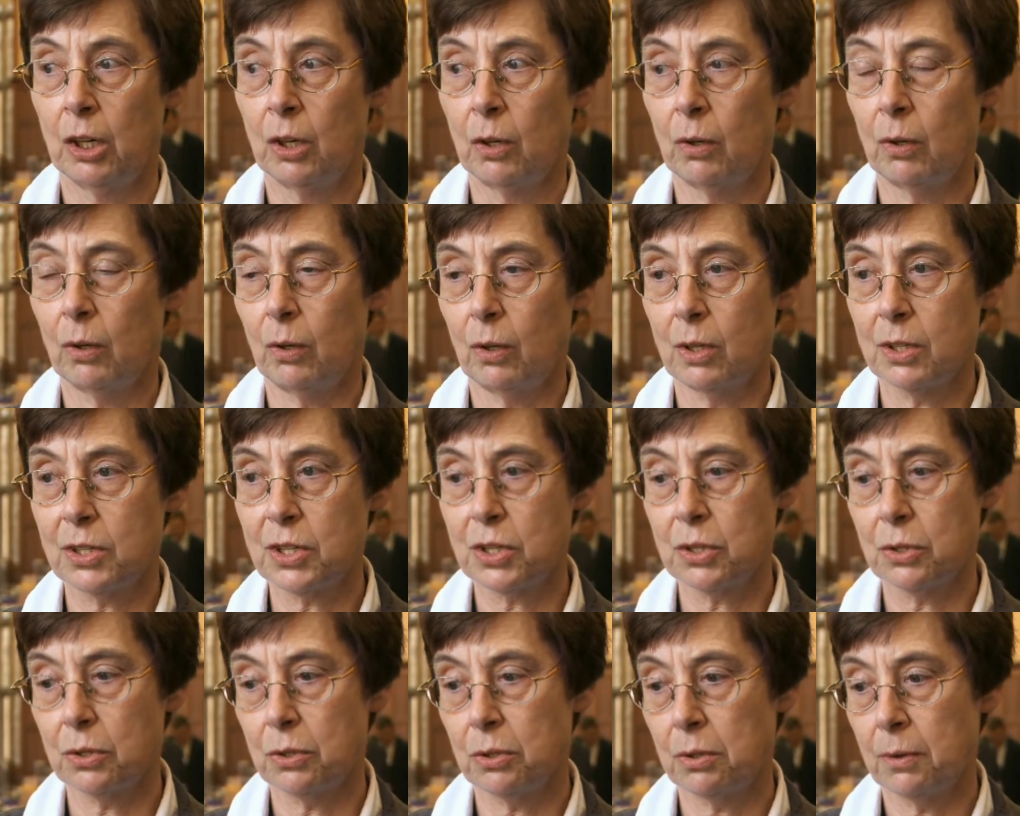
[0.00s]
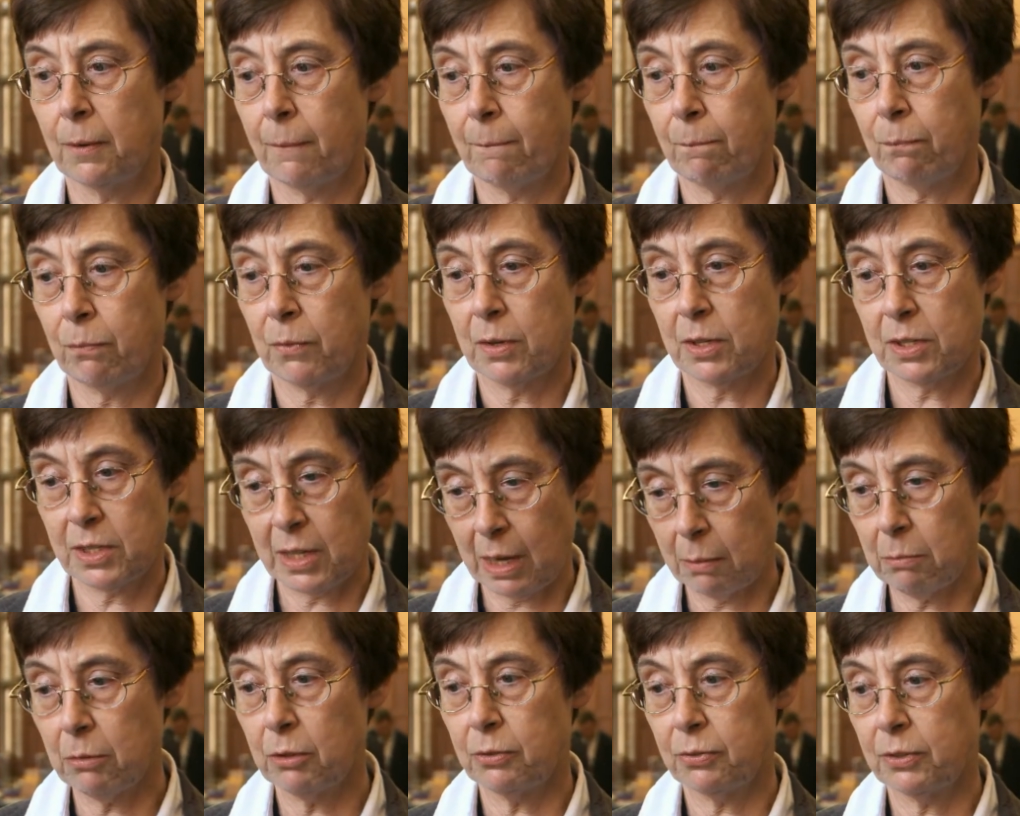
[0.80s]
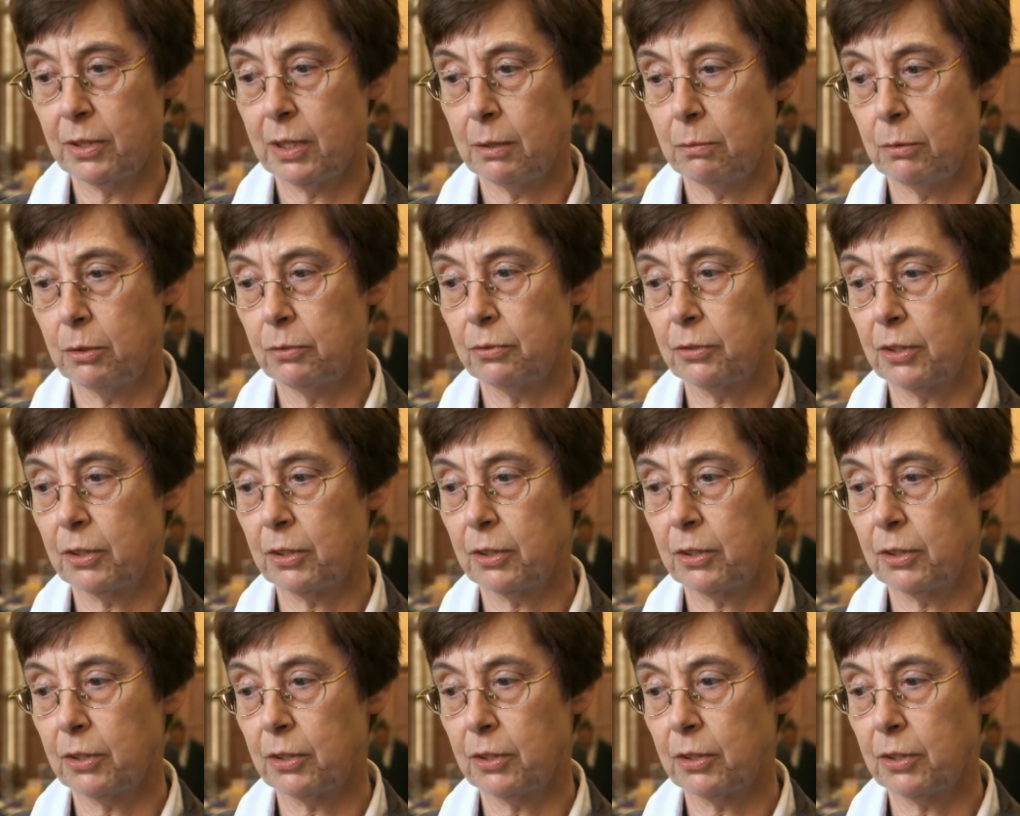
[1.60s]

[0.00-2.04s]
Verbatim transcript: also some of them, of